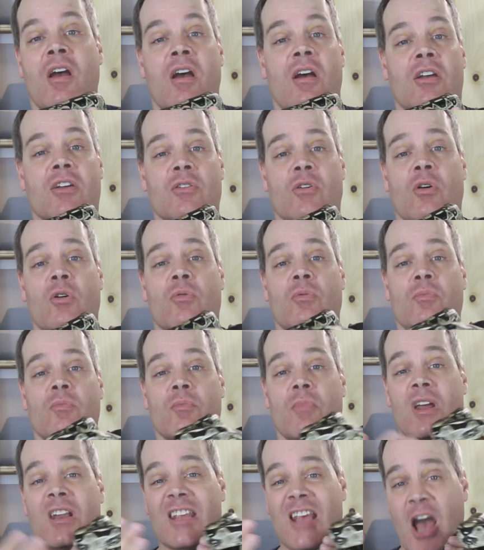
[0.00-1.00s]
You know,
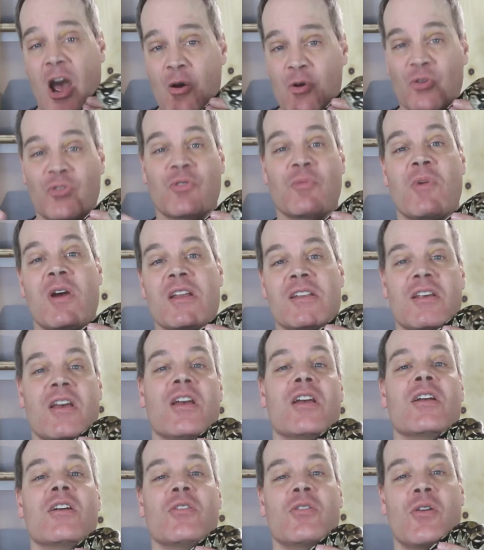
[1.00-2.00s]
many hours of my
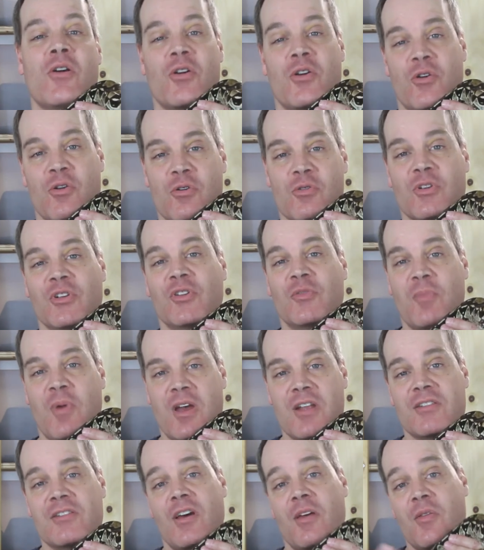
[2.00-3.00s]
day are currently
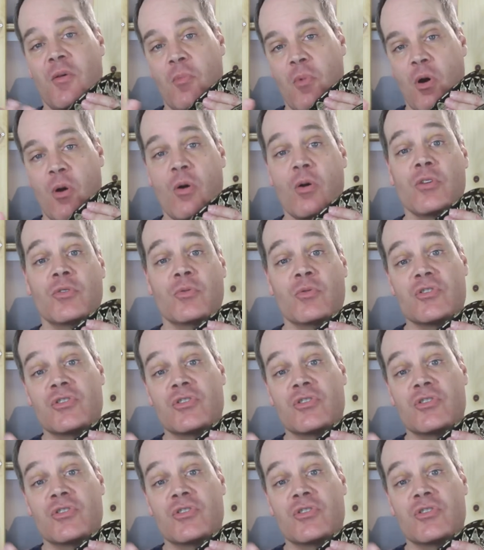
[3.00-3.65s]
spent on the boas,